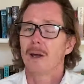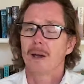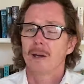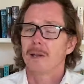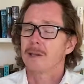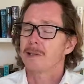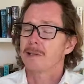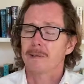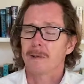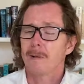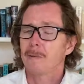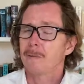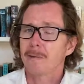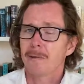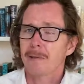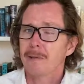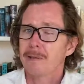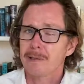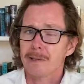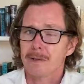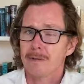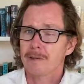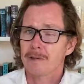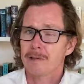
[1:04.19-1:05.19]
Esophagus
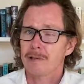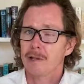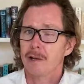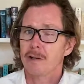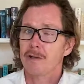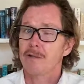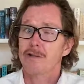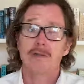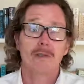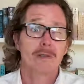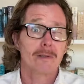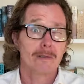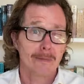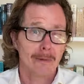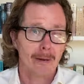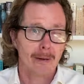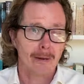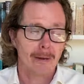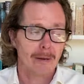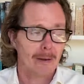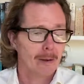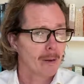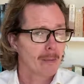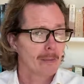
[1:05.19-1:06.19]
irritation is
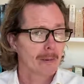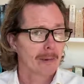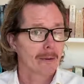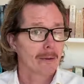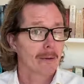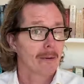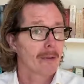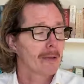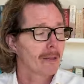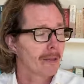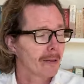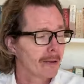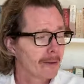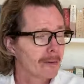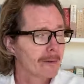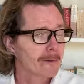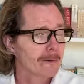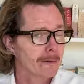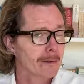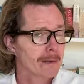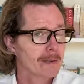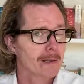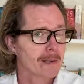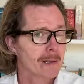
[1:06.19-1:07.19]
very common. Think,
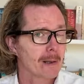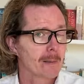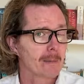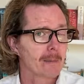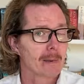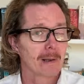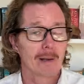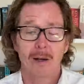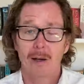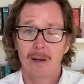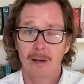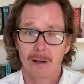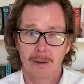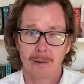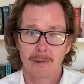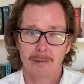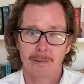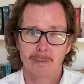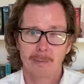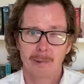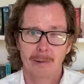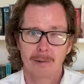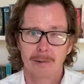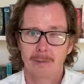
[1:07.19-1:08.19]
for example,
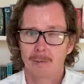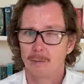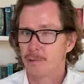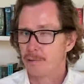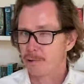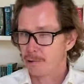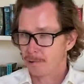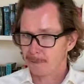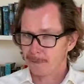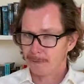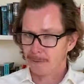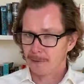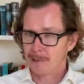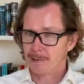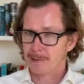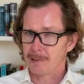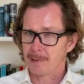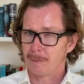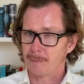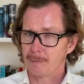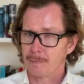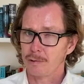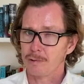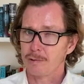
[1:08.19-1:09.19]
heartburn, which affects
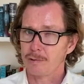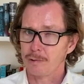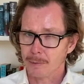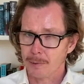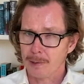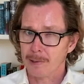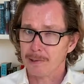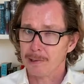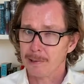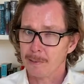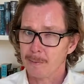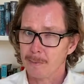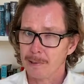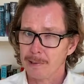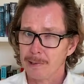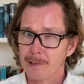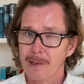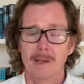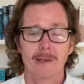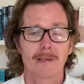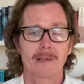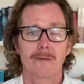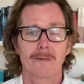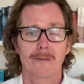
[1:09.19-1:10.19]
up to
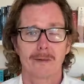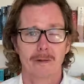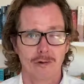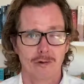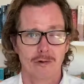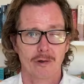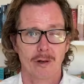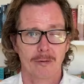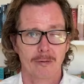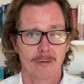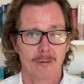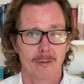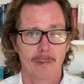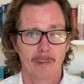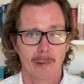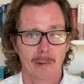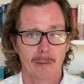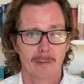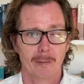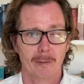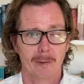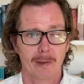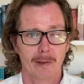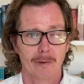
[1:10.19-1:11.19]
20% of the general
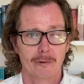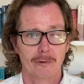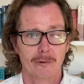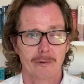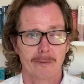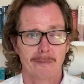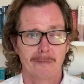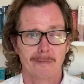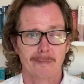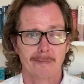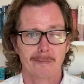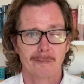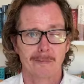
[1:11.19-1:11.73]
population.